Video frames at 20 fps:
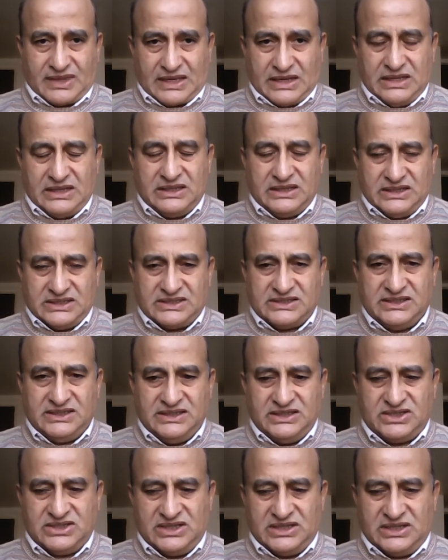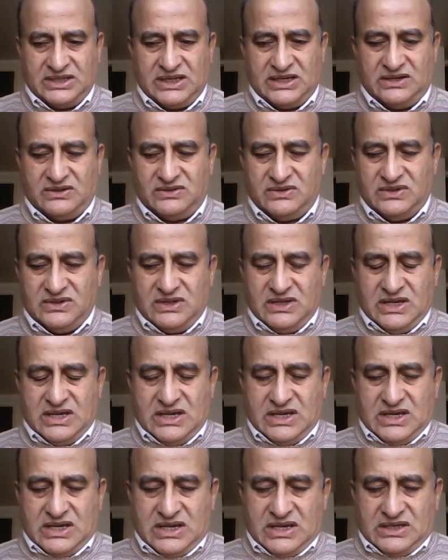in this region now.
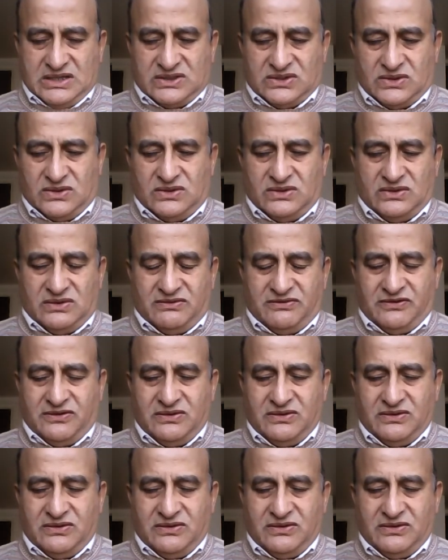So